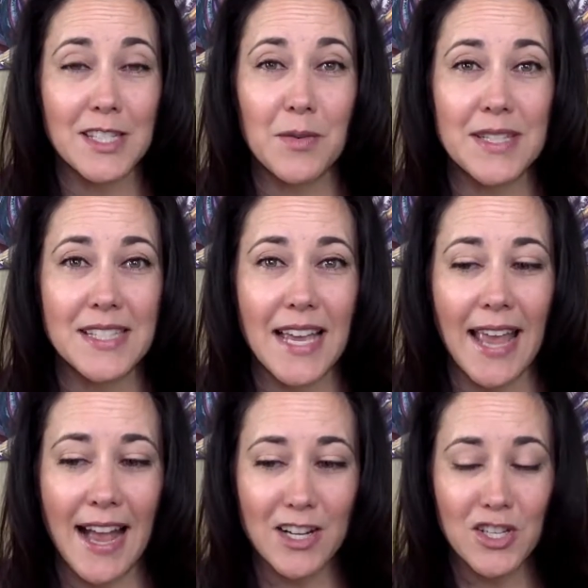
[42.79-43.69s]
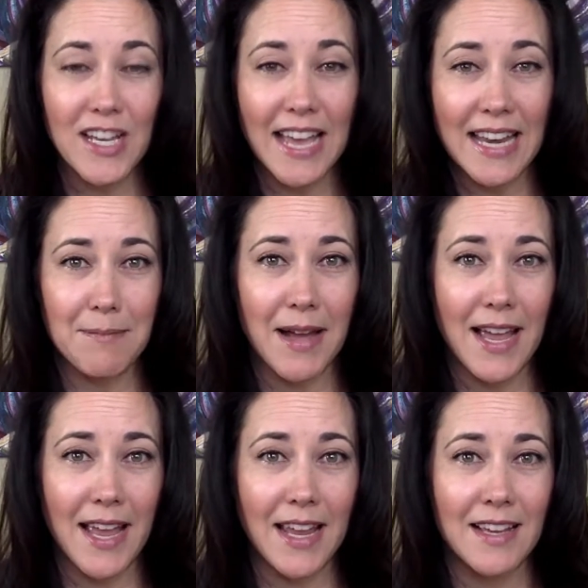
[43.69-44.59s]
So it's like actually getting
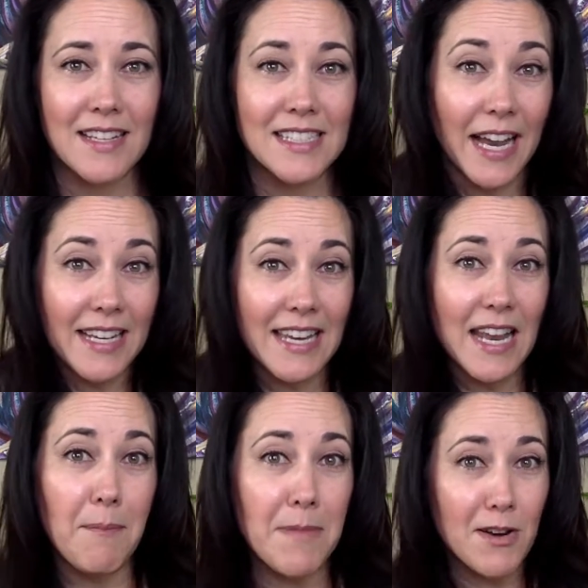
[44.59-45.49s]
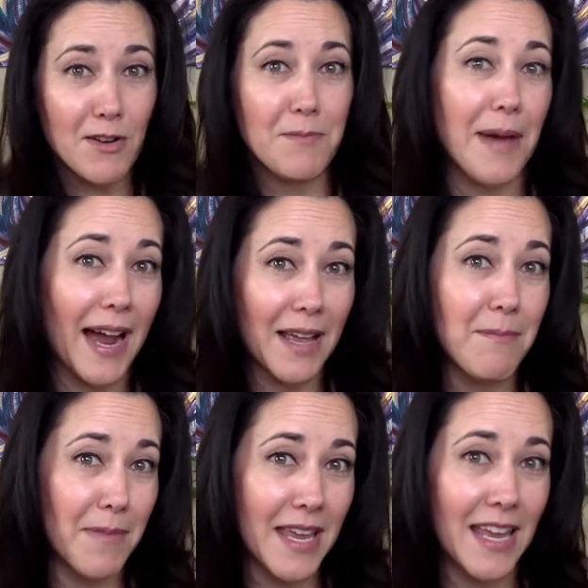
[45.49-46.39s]
my technique mirrored back at
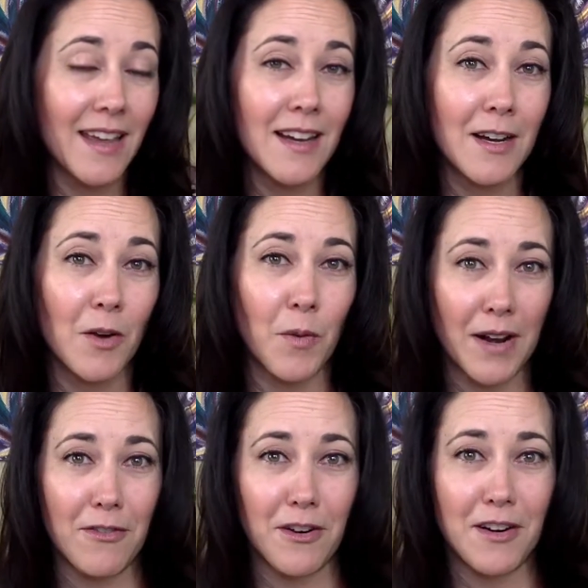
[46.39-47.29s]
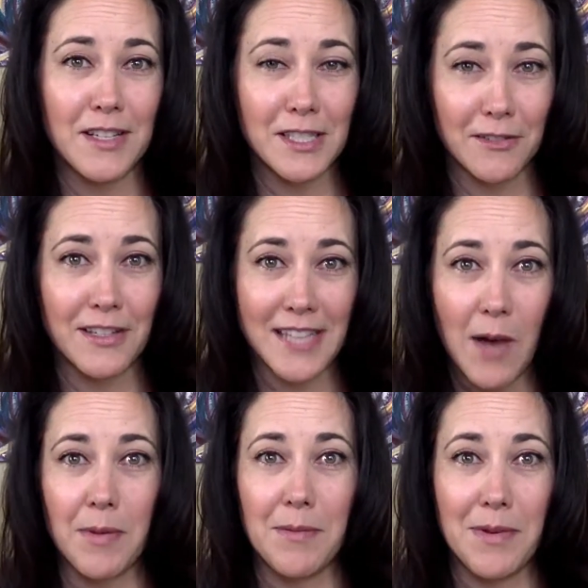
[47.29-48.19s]
me whenever Sylvia's
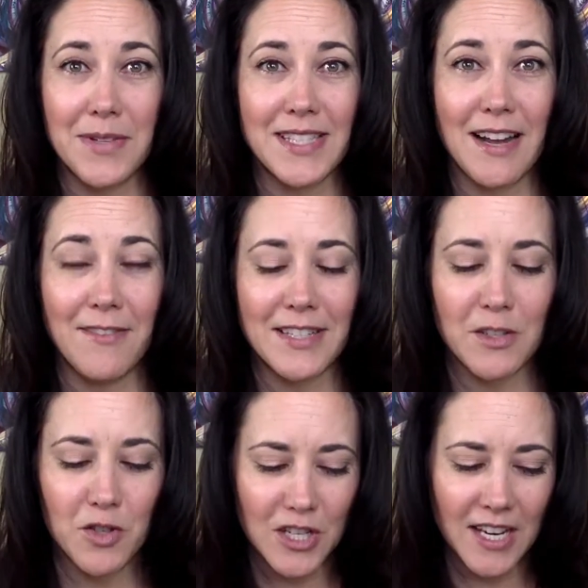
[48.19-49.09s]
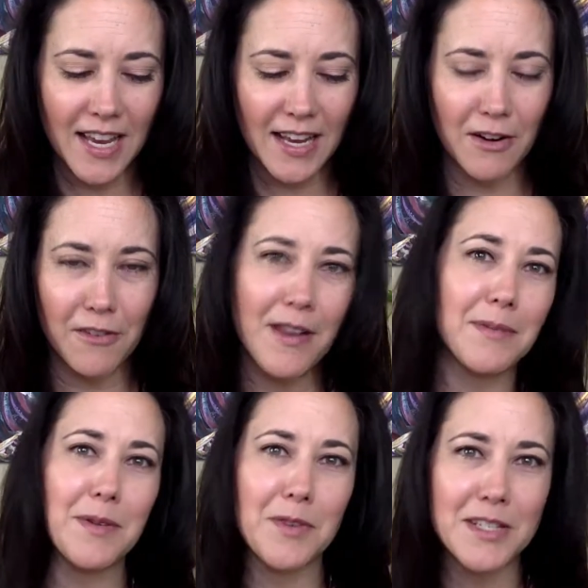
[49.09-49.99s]
helping me with stuff. And so she and her
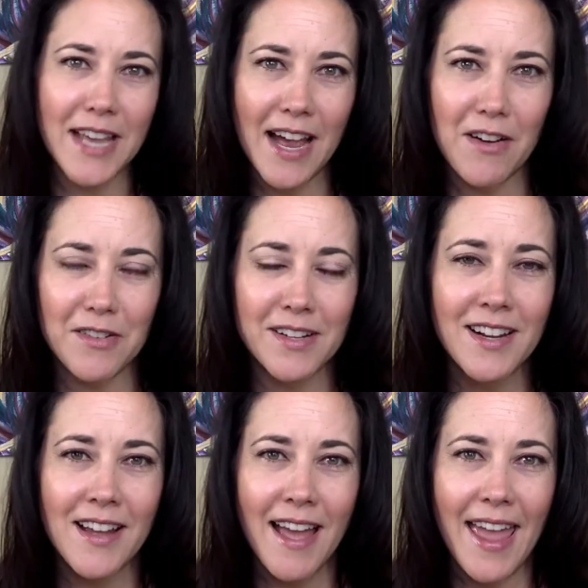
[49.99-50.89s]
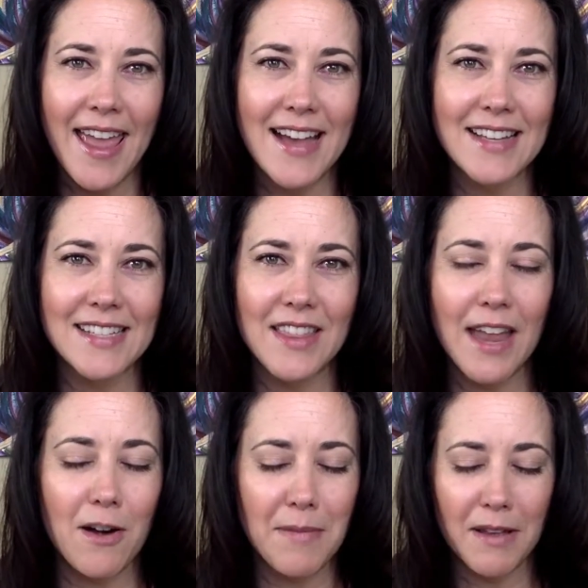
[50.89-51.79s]
family were in town and
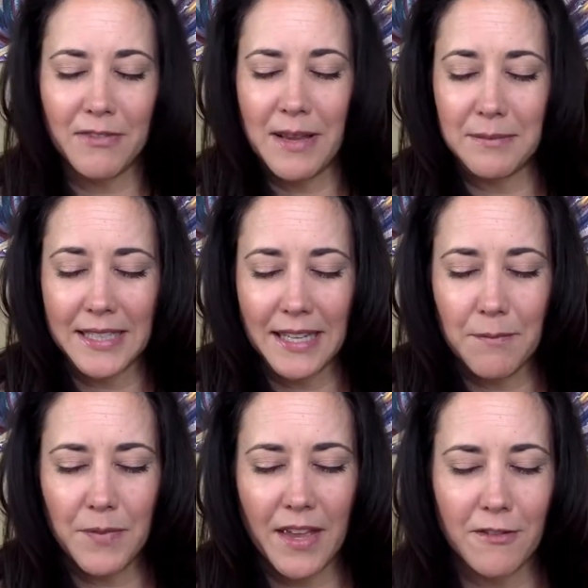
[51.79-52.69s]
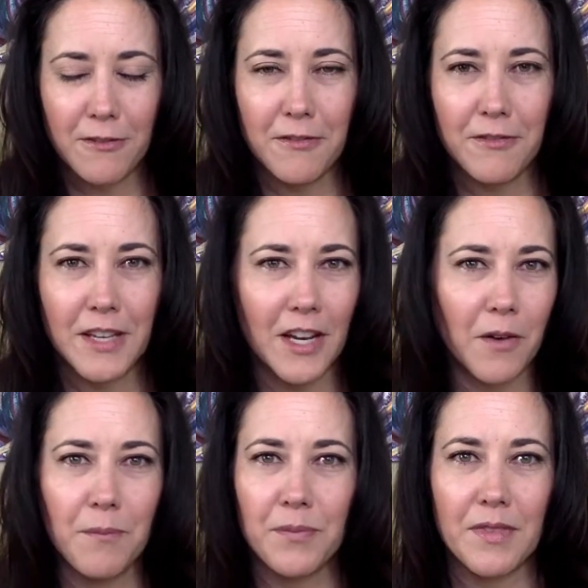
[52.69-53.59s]
they are my family. They have, you
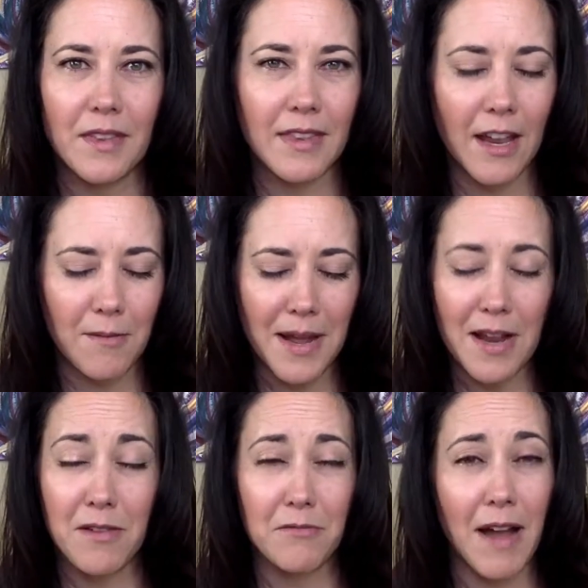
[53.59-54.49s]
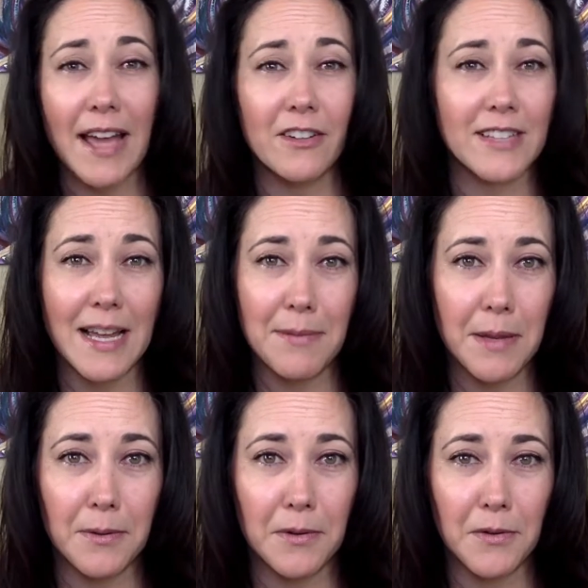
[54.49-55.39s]
know, they are my ride or die
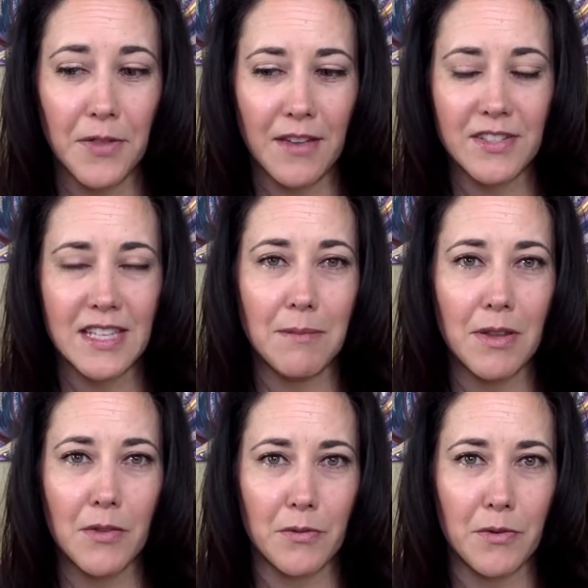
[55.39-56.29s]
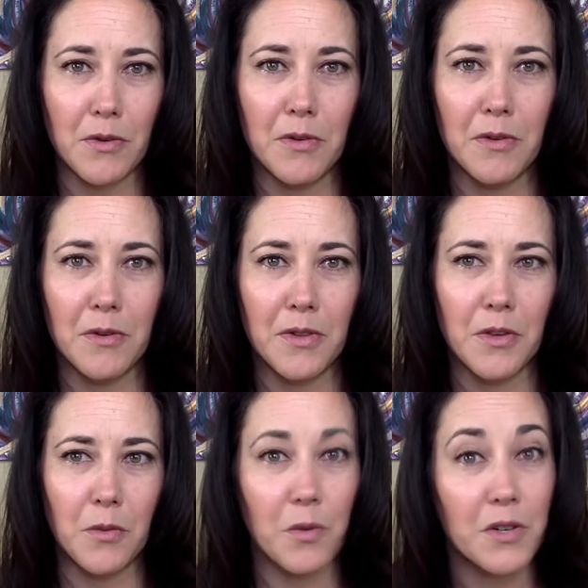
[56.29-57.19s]
people. They have seen me through
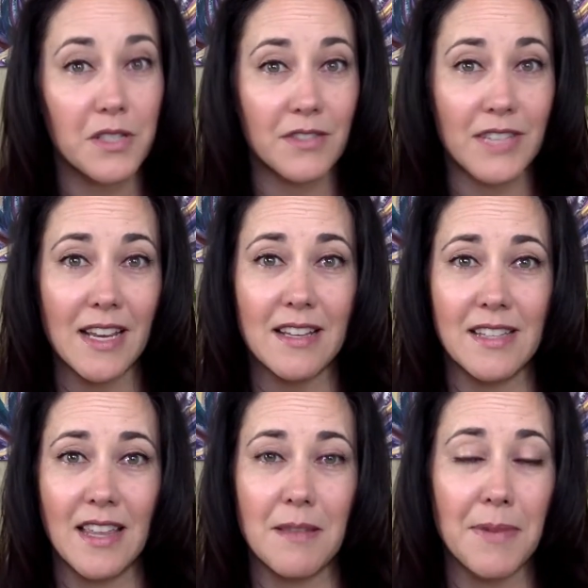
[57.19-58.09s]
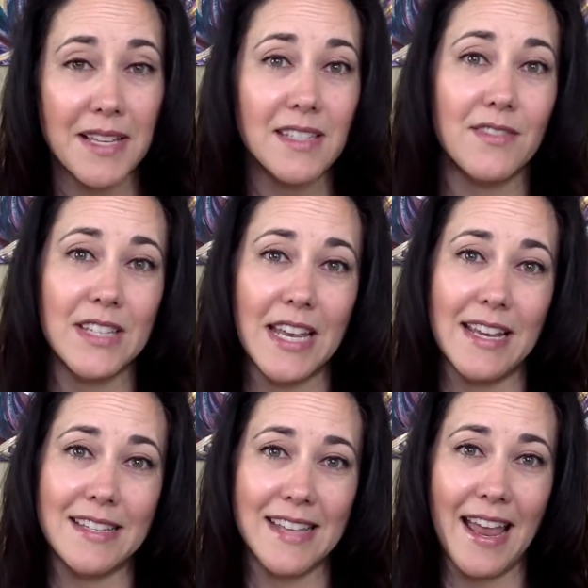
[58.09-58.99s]
the worst of days and the best of days.